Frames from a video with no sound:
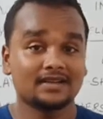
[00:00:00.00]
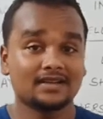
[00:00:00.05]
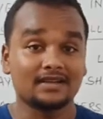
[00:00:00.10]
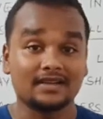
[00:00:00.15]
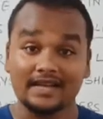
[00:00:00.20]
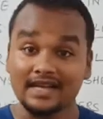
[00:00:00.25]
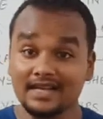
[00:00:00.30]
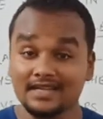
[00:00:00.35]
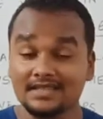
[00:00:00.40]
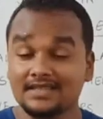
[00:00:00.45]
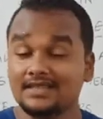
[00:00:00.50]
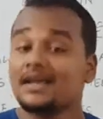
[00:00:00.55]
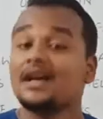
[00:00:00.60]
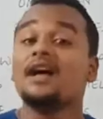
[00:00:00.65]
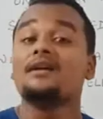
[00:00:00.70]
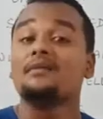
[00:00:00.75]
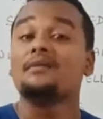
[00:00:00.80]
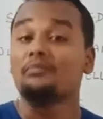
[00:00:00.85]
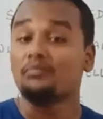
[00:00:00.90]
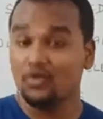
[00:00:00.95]

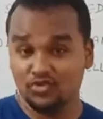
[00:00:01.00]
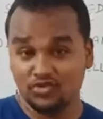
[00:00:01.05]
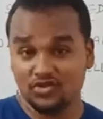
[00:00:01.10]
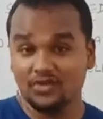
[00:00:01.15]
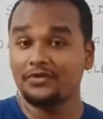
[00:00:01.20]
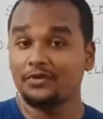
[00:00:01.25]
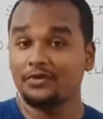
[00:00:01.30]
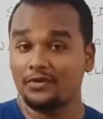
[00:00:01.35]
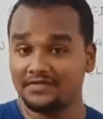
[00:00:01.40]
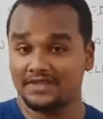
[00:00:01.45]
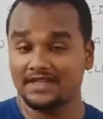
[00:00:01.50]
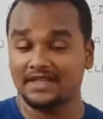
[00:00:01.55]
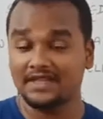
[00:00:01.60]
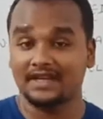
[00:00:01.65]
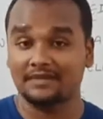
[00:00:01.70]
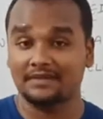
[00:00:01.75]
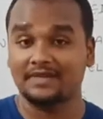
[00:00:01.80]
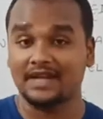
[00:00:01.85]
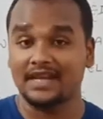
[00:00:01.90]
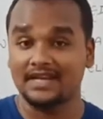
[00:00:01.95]
Yes, most of you have seen a
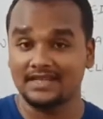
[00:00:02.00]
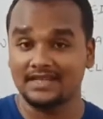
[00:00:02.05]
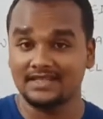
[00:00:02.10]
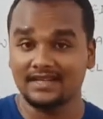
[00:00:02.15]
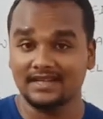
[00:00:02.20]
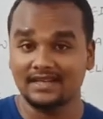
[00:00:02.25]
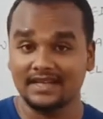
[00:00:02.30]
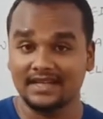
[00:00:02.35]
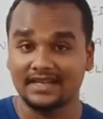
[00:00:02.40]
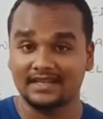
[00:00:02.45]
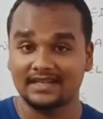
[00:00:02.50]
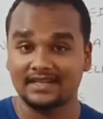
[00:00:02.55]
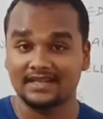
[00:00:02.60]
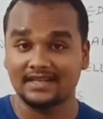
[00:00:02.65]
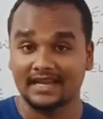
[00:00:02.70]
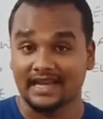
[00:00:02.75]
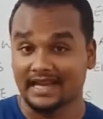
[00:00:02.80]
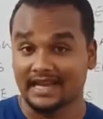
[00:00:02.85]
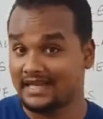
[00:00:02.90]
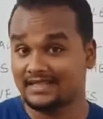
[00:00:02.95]
reptile, isn't
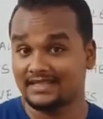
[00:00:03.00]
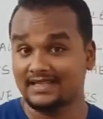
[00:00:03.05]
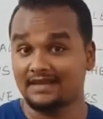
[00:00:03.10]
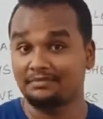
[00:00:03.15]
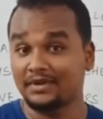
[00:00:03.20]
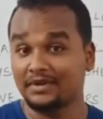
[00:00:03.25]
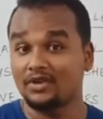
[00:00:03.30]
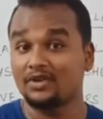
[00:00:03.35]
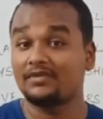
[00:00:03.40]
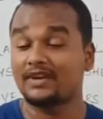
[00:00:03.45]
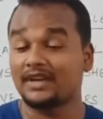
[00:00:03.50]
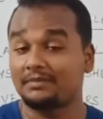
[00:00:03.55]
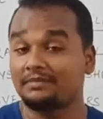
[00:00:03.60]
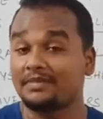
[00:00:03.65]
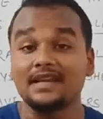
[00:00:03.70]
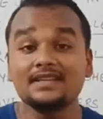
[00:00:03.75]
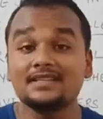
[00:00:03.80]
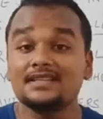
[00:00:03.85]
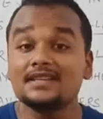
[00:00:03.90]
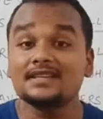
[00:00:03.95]
it? An example of a
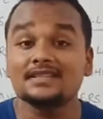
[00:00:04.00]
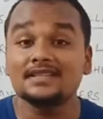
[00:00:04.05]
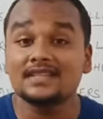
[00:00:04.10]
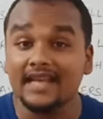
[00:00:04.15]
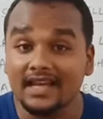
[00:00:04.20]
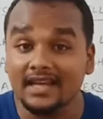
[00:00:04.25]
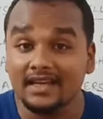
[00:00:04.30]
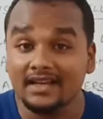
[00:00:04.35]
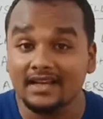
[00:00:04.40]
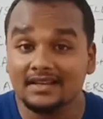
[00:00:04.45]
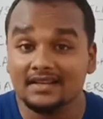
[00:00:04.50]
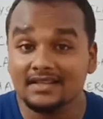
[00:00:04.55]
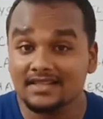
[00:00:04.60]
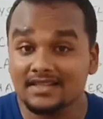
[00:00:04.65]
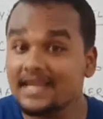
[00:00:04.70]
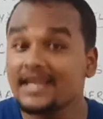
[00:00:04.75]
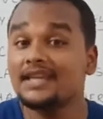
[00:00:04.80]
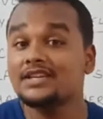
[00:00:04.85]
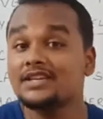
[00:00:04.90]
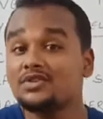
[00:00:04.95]
reptile is a snake.
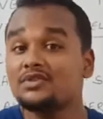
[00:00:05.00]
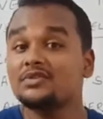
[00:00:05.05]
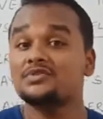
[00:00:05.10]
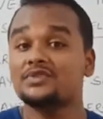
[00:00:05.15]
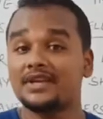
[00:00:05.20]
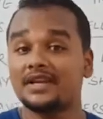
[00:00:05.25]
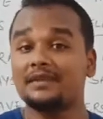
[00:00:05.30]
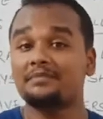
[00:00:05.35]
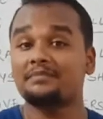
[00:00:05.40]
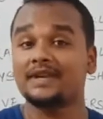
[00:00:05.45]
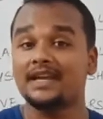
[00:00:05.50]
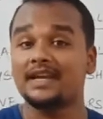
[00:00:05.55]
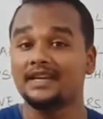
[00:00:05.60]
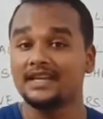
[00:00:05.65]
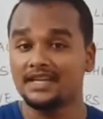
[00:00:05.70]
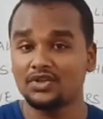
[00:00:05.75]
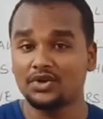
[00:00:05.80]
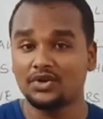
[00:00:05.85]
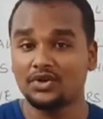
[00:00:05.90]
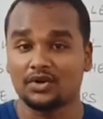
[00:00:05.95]
Snake is also a reptile,
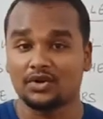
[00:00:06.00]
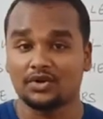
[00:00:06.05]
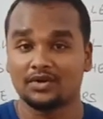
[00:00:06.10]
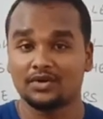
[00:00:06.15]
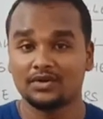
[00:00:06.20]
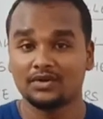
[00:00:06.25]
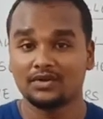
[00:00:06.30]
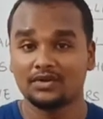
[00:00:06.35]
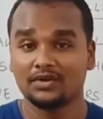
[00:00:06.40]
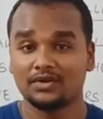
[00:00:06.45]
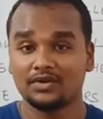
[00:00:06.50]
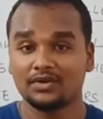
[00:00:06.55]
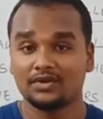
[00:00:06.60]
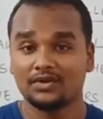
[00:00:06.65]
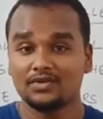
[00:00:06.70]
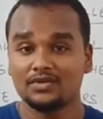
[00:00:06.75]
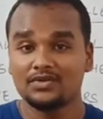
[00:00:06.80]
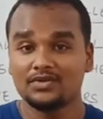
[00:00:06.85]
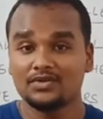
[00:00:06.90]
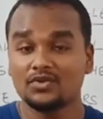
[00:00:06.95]
yes or
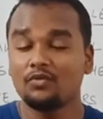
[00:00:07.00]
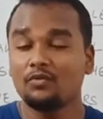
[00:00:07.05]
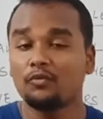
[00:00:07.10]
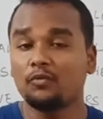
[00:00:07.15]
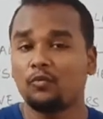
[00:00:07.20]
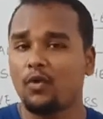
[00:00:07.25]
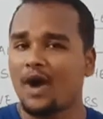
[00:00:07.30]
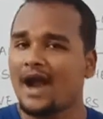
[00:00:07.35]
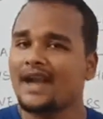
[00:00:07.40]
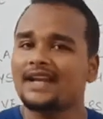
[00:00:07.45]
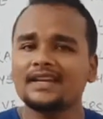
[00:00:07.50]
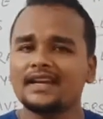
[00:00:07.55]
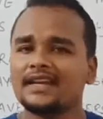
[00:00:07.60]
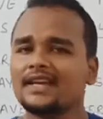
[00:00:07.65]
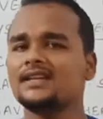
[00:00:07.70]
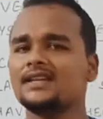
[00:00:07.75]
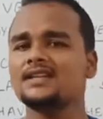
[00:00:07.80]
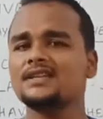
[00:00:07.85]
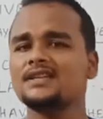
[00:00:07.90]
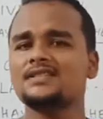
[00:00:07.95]
no? So what
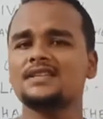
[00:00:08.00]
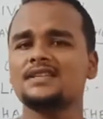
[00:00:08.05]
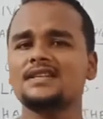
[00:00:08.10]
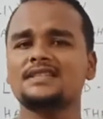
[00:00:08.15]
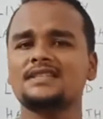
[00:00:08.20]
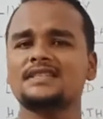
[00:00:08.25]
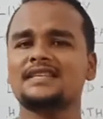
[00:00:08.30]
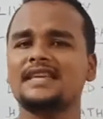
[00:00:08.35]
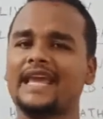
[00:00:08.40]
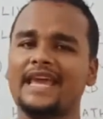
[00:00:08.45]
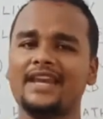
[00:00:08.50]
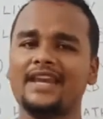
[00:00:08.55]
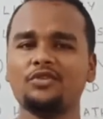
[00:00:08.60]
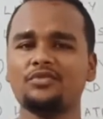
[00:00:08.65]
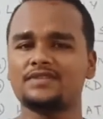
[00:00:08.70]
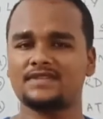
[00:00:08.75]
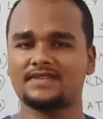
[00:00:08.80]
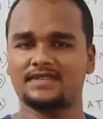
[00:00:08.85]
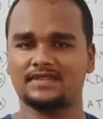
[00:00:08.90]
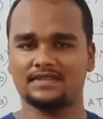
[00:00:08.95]
characteristics can
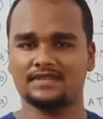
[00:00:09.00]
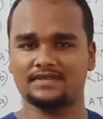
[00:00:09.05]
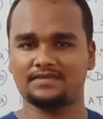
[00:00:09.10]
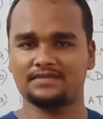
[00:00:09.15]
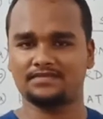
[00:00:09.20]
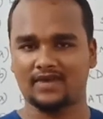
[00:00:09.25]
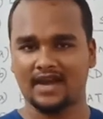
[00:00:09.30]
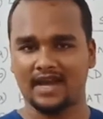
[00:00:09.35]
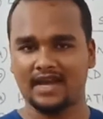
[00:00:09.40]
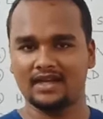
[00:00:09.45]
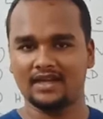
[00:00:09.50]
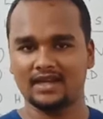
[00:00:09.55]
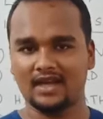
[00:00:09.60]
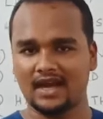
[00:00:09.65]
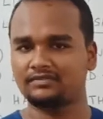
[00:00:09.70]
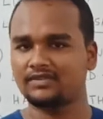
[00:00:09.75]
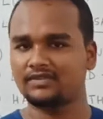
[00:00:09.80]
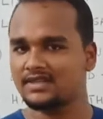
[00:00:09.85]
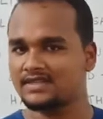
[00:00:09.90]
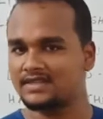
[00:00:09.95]
you find
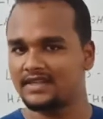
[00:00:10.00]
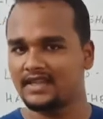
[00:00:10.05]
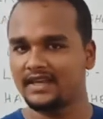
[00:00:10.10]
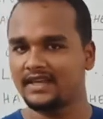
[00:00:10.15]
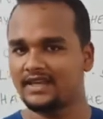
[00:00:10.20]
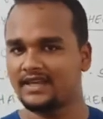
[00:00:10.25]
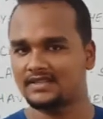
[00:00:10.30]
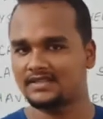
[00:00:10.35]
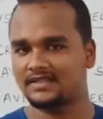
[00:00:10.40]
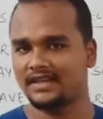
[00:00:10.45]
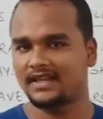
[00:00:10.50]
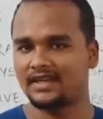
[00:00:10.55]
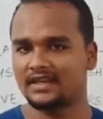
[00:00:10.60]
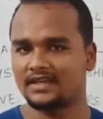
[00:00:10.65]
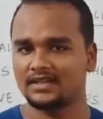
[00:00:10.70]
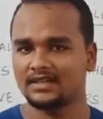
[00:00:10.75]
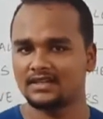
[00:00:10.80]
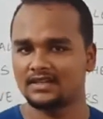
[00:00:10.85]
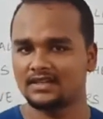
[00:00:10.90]
after seeing a snake?